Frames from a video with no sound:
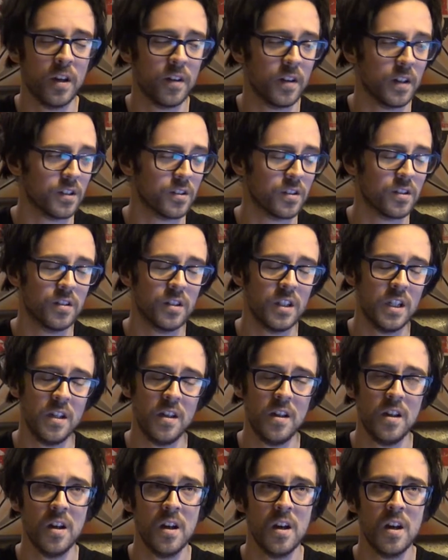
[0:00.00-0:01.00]
I think it's
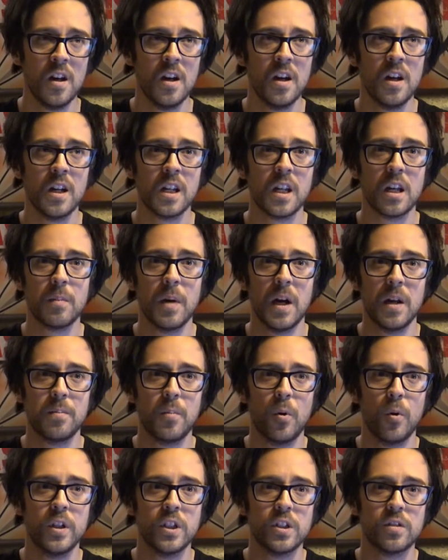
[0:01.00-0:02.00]
three command
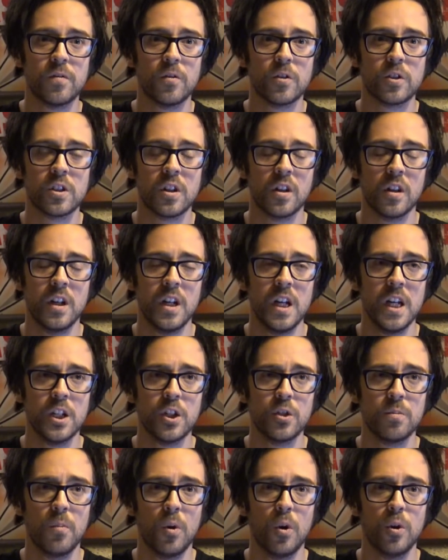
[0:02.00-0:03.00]
points for
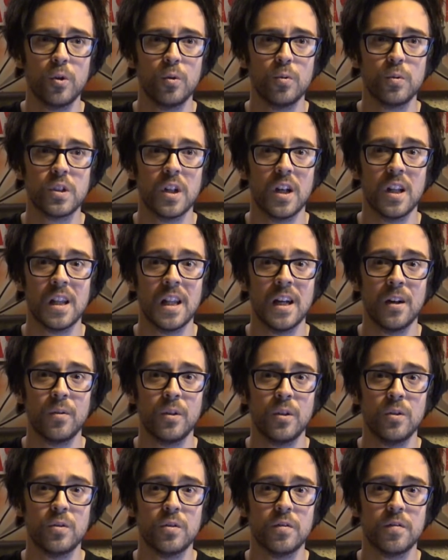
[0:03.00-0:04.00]
Slaanesh models, allow
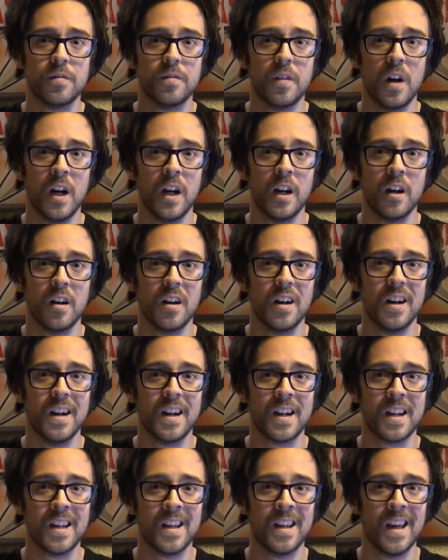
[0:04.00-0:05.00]
you to fire
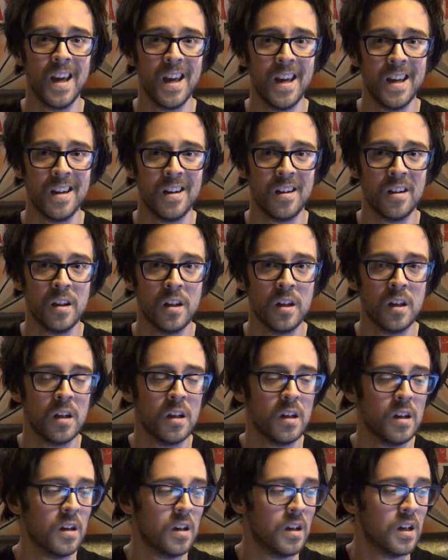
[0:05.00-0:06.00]
again.
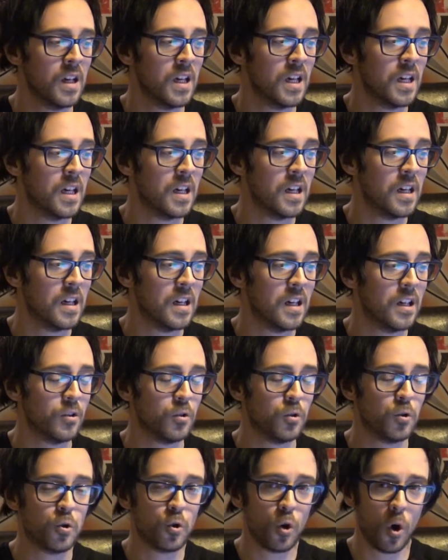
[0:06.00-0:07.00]

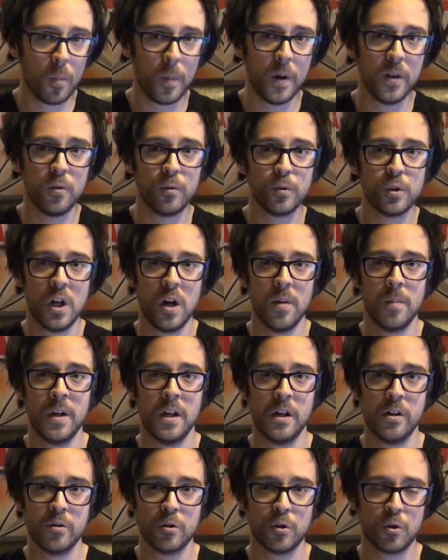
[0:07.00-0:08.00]
Drop in those
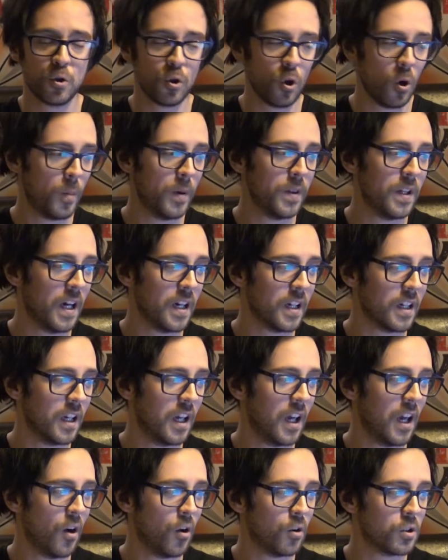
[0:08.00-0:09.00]
Terminators, drop in that
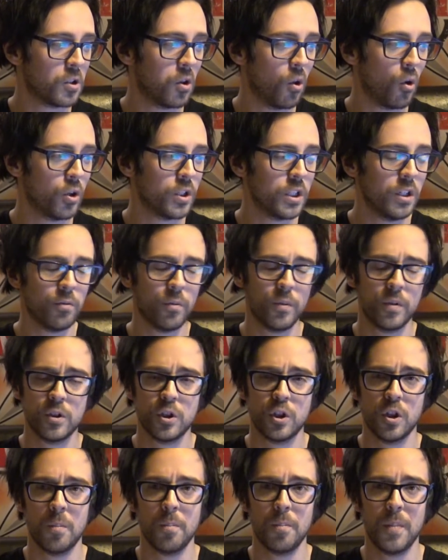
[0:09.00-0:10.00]
Chaos Lord either with a
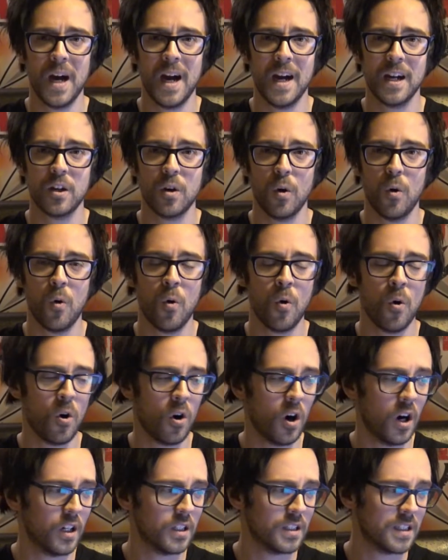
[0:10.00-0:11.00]
jump pack
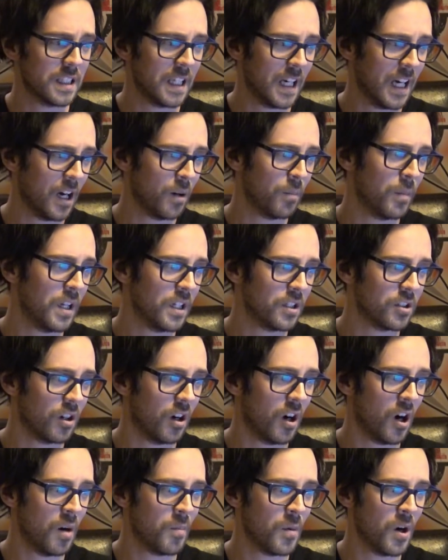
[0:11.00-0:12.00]
or Terminator
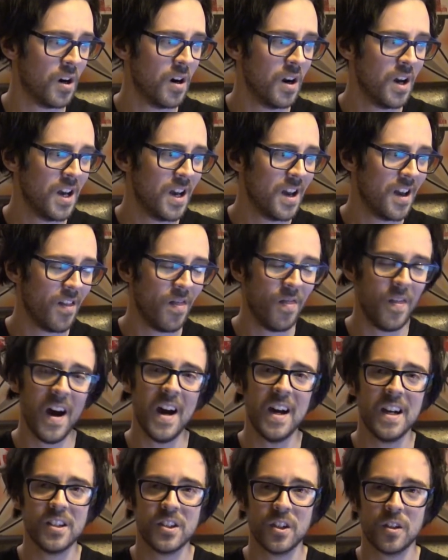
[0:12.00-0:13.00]
armor
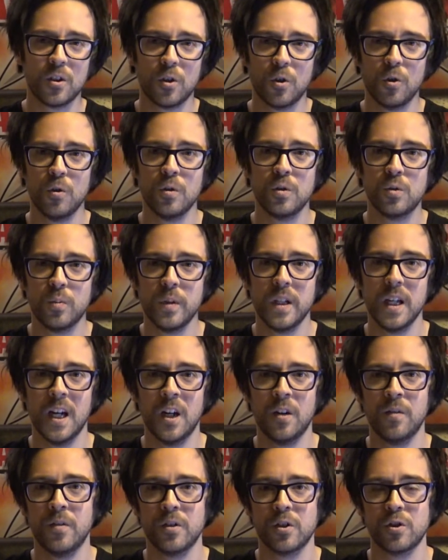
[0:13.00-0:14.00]
that is a good wee
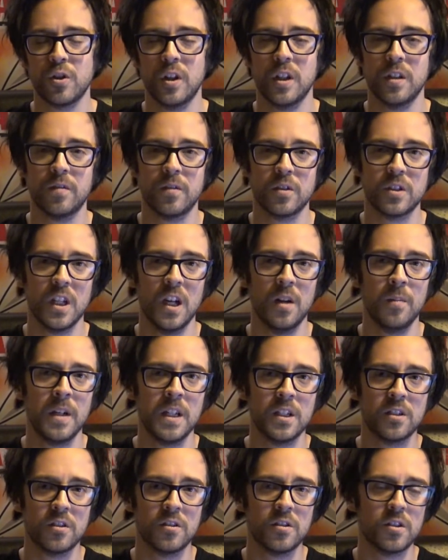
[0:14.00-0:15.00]
alpha strike for
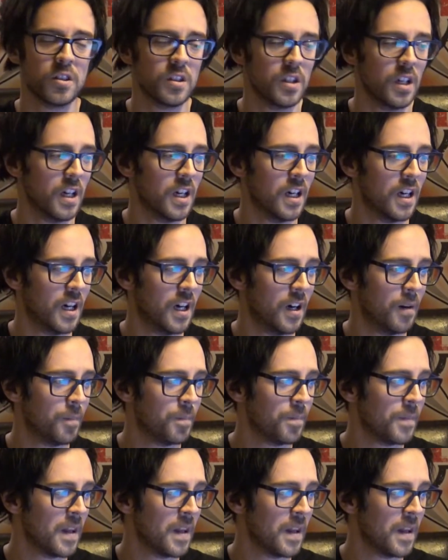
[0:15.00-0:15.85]
Terminators. Uh,